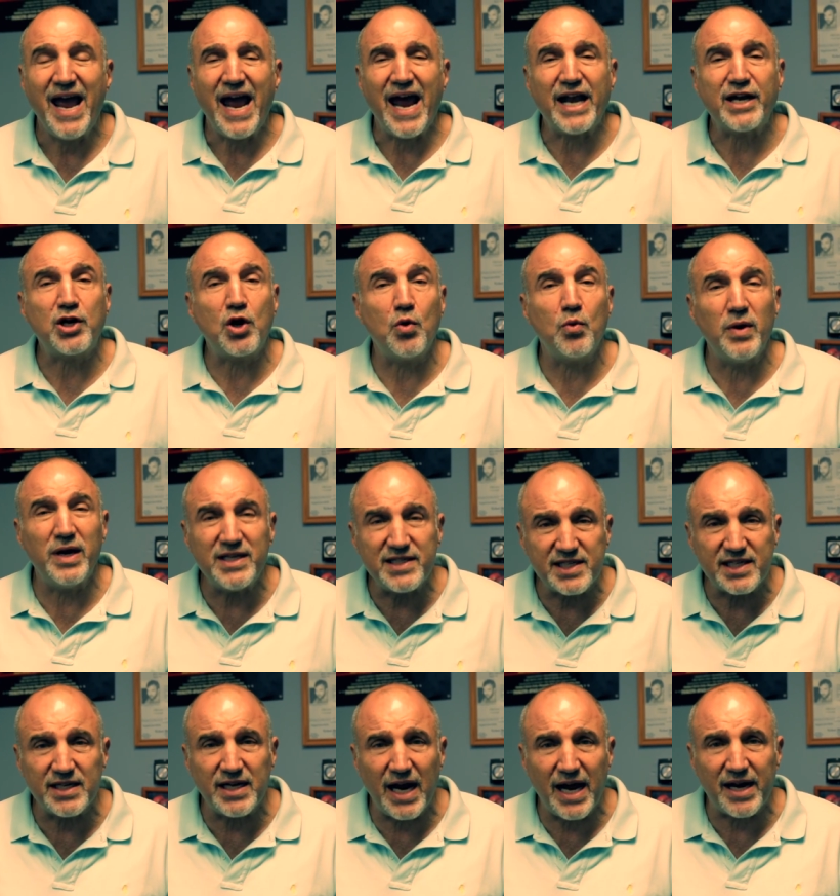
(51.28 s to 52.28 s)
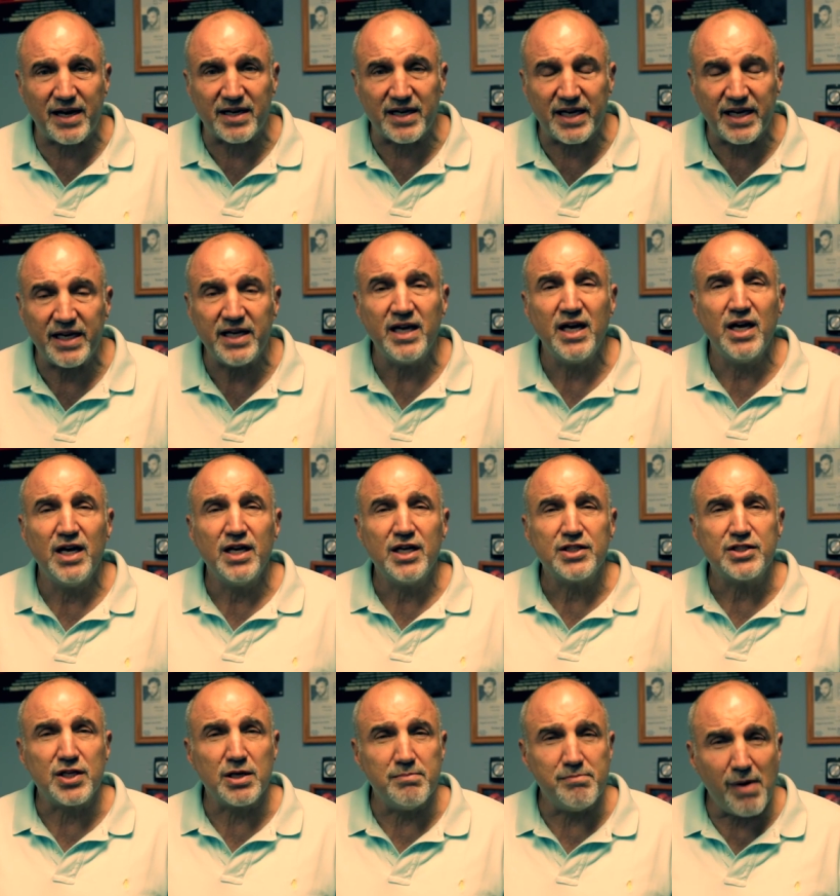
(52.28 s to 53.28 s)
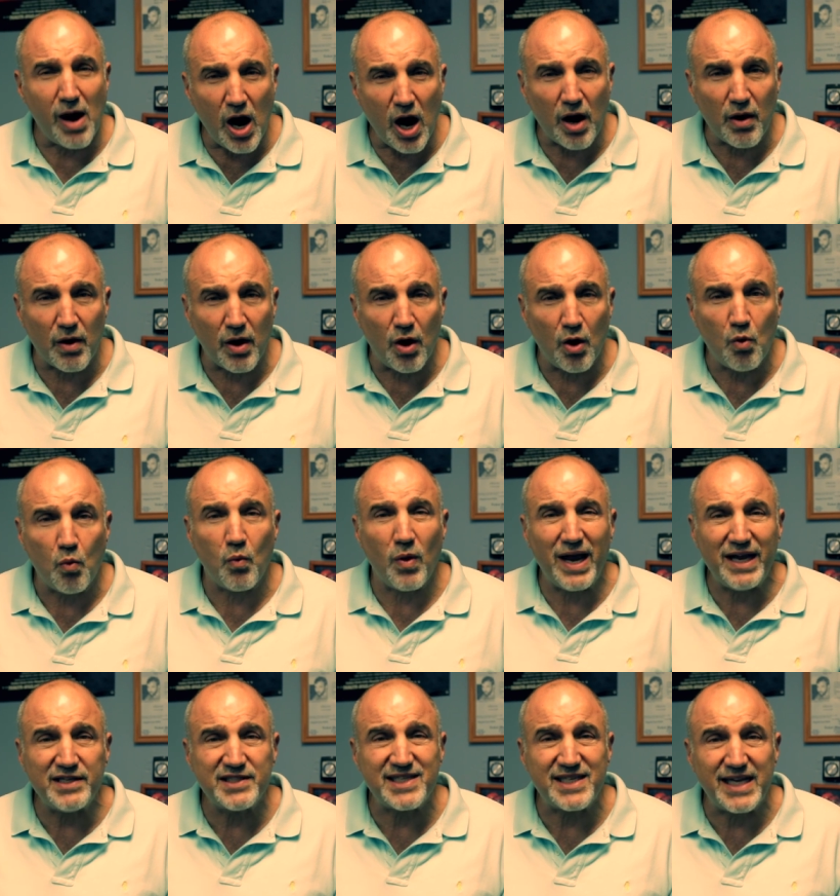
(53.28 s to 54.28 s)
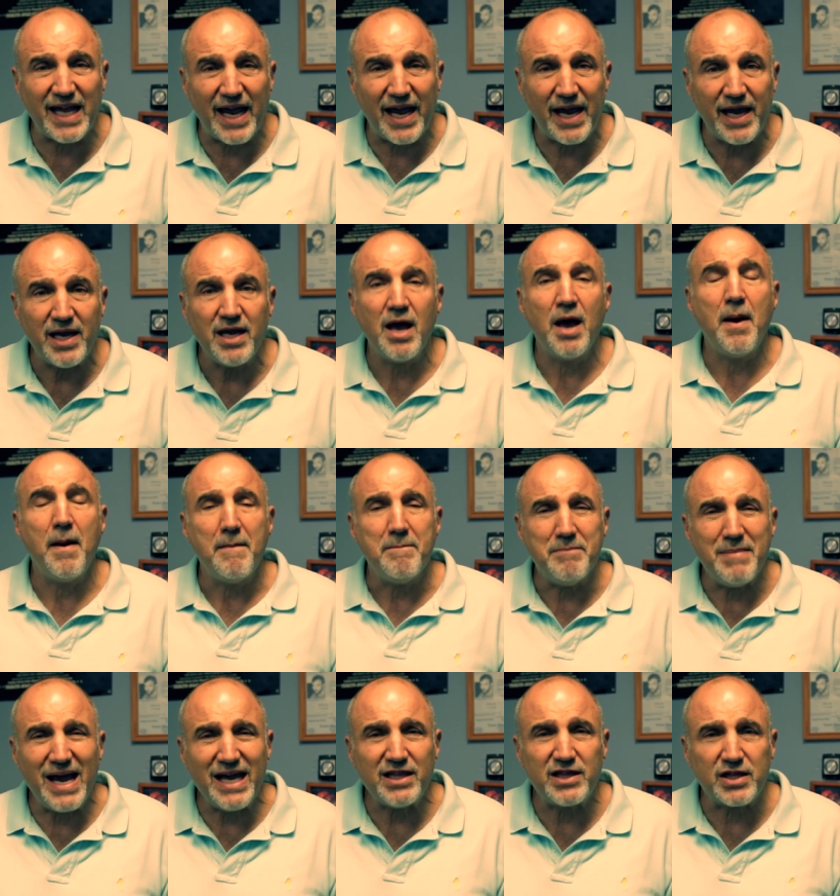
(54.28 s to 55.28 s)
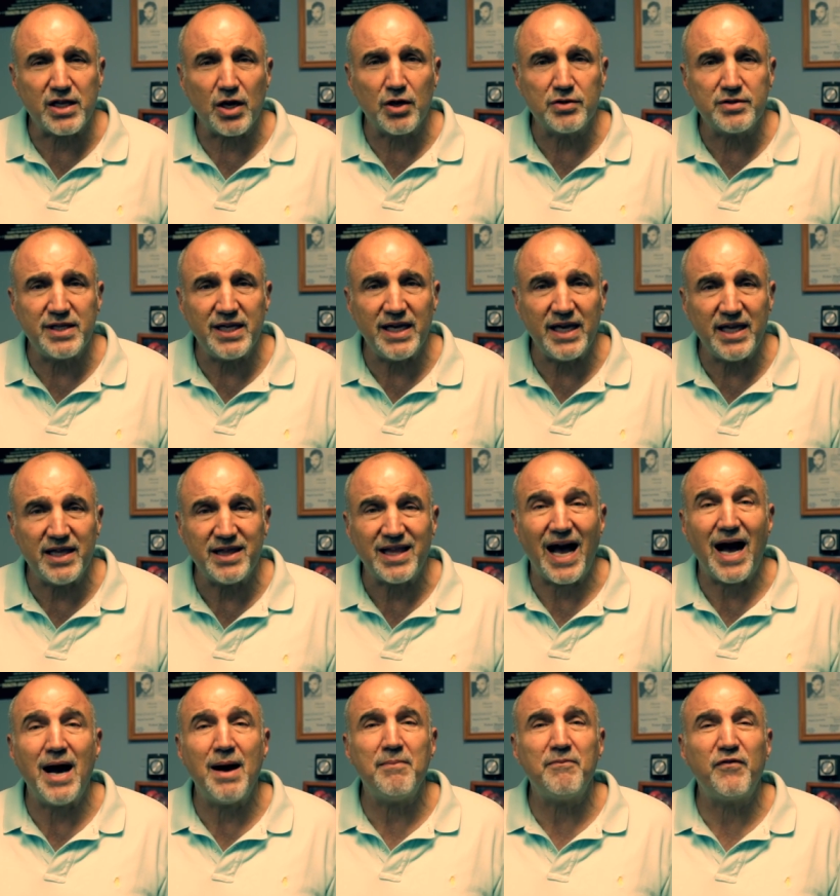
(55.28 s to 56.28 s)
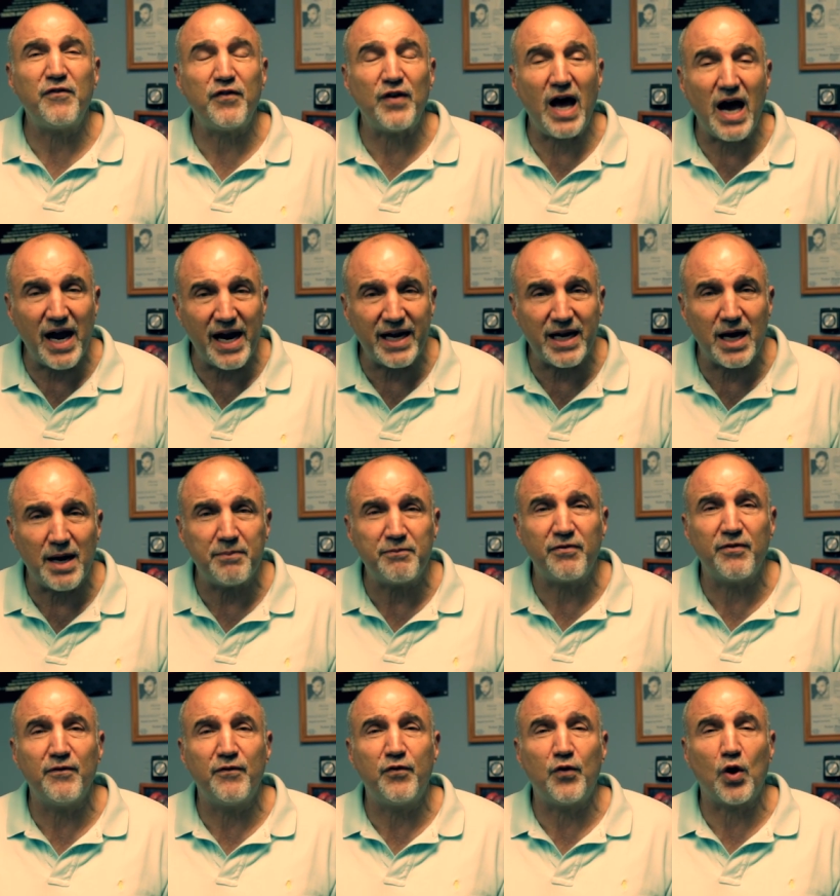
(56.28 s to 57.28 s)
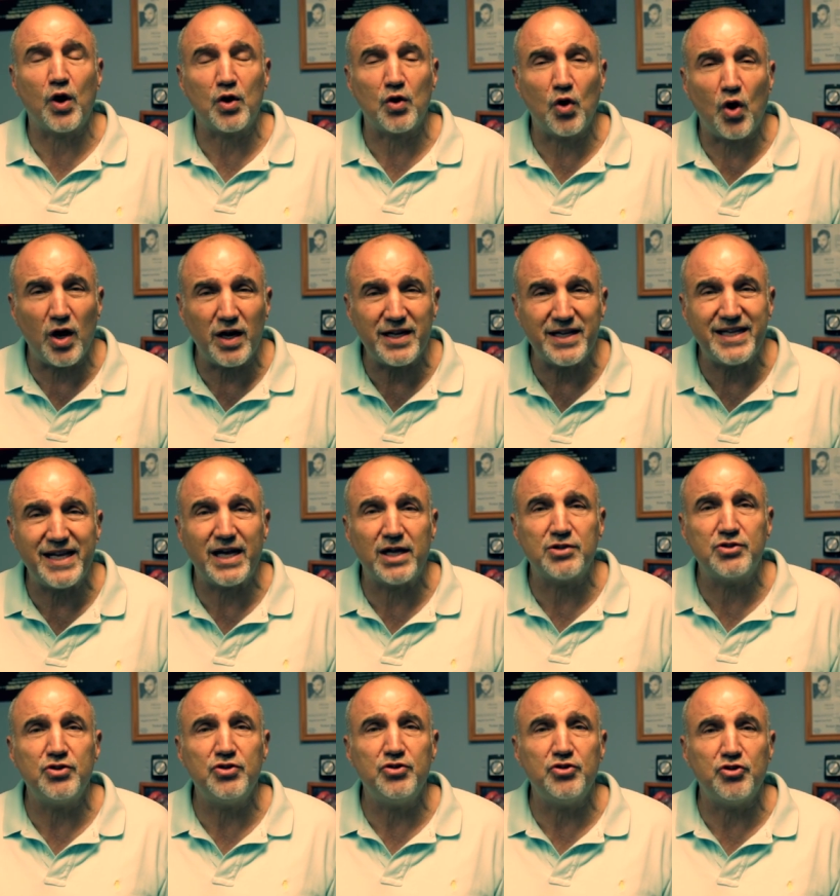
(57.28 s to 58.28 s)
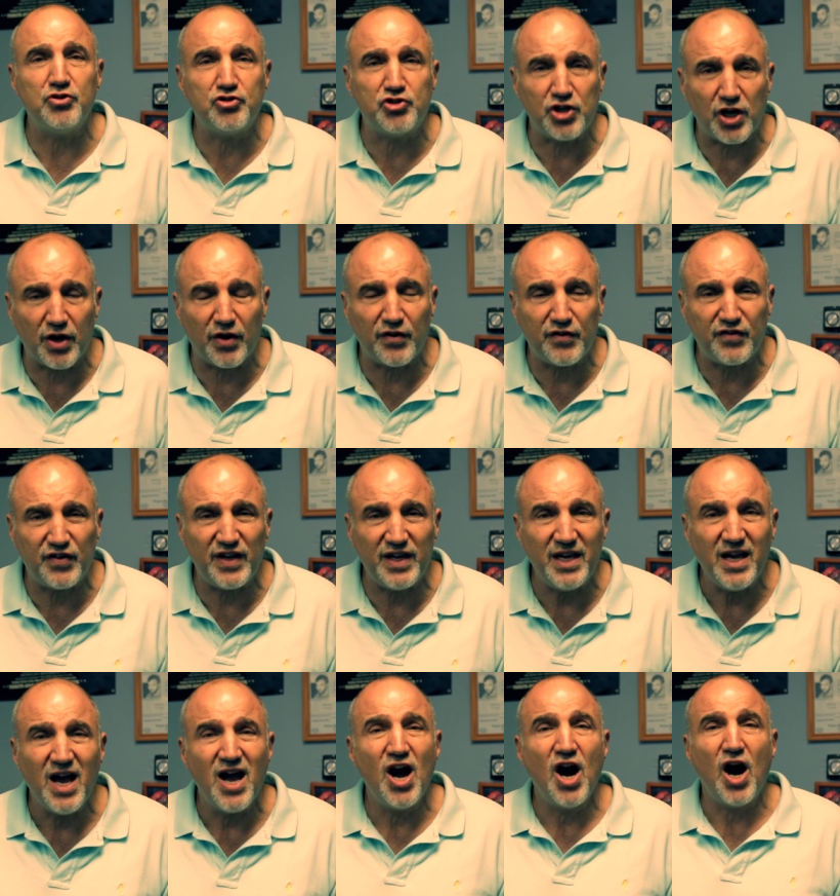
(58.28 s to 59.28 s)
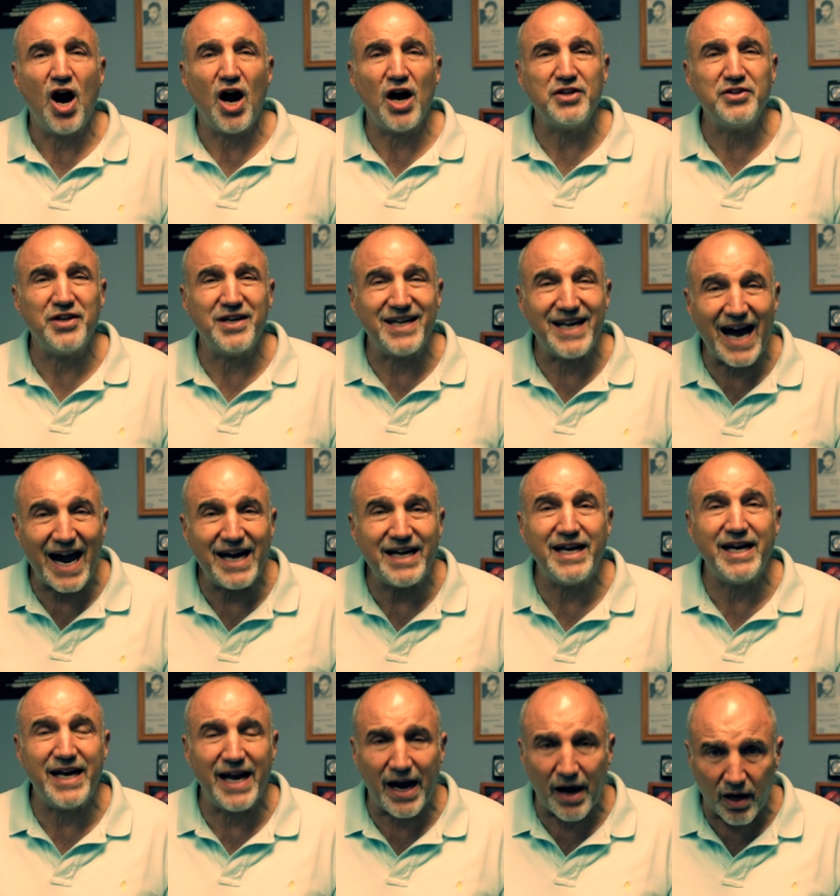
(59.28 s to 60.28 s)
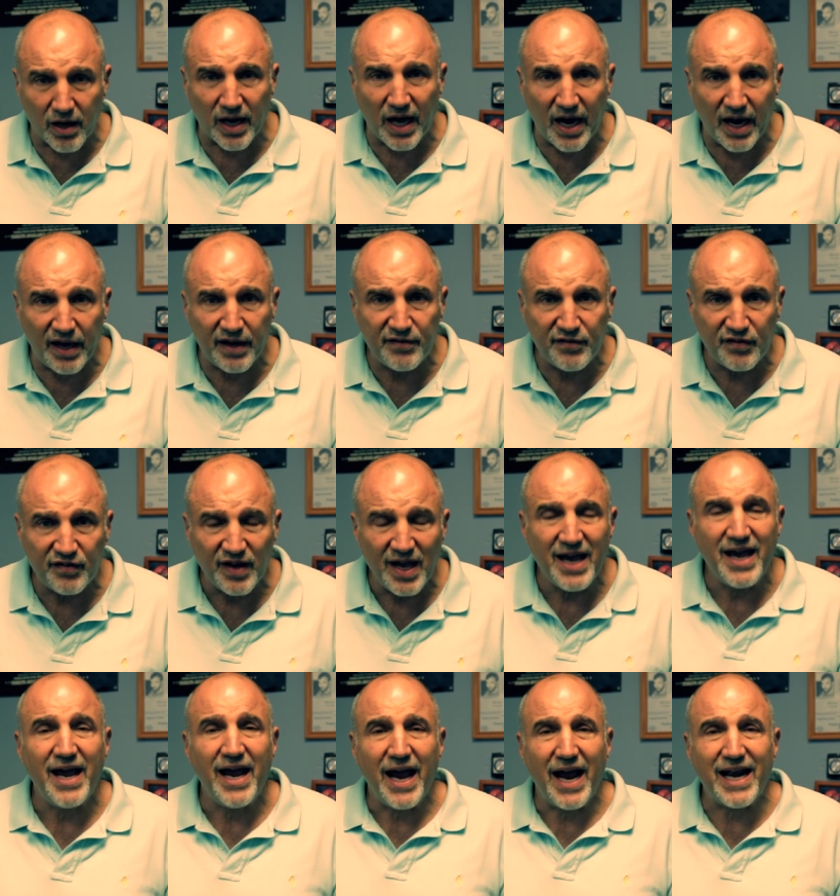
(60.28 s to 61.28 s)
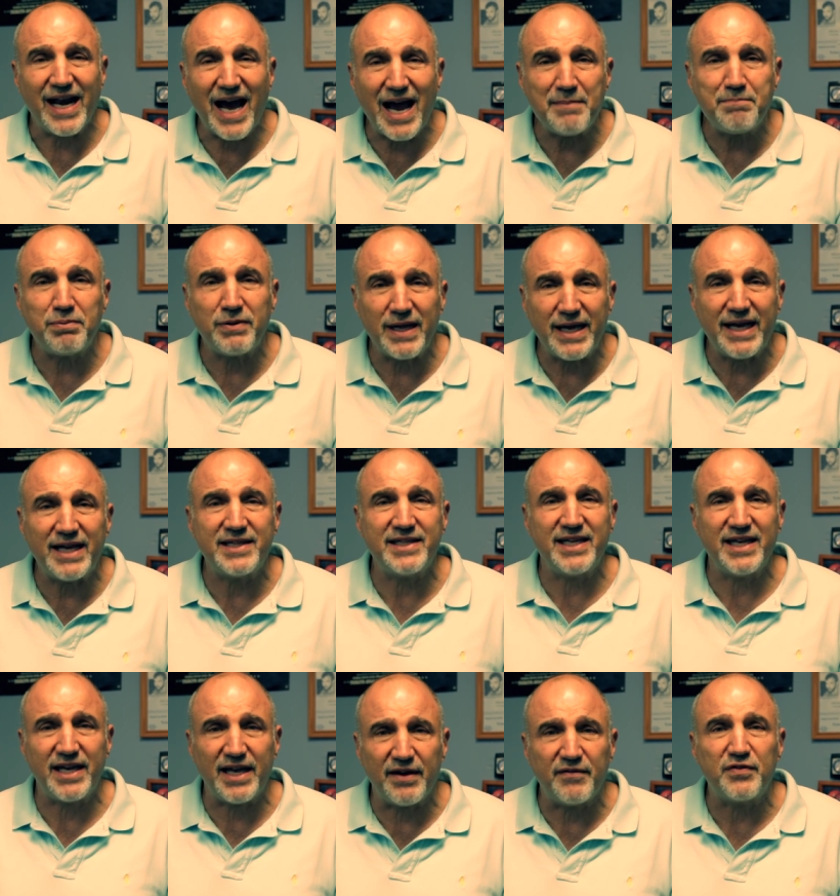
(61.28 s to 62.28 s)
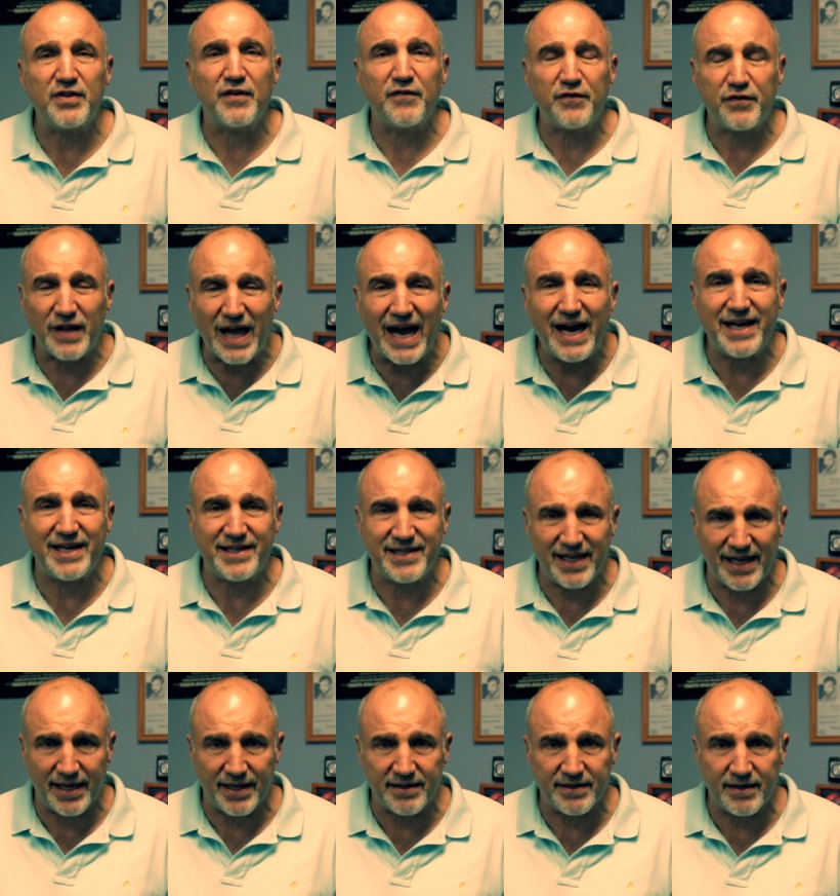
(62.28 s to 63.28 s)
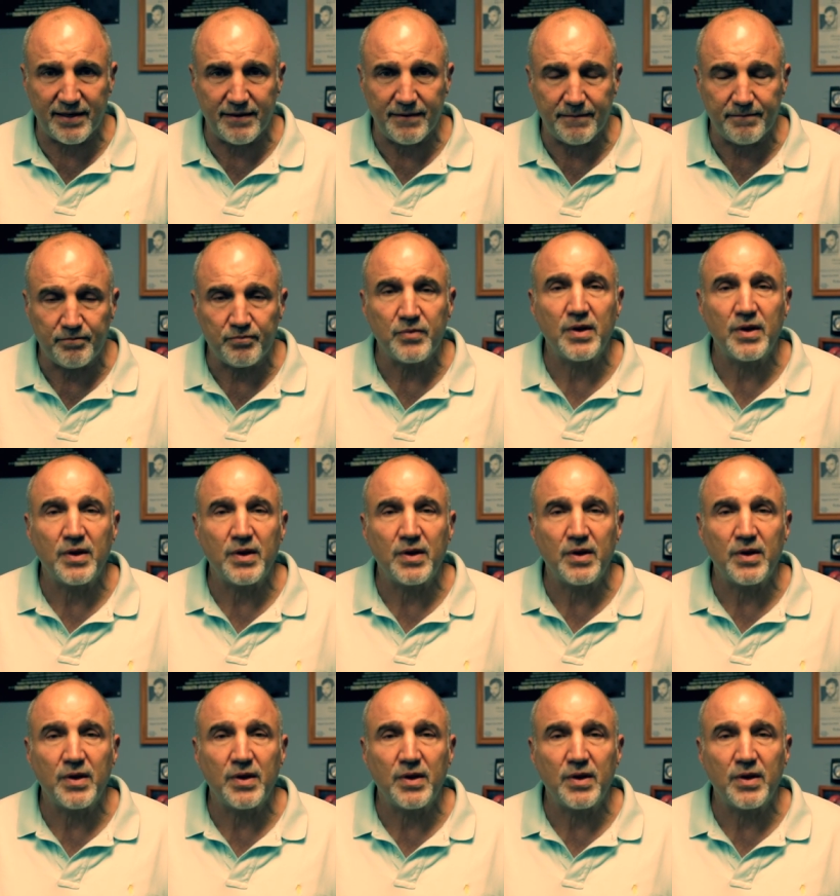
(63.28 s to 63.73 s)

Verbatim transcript: And coincidentally, tomorrow, Wednesday, May 13th, I'm flying up from Fort Lauderdale to New Jersey on United Airlines, and I plan to give the flight attendant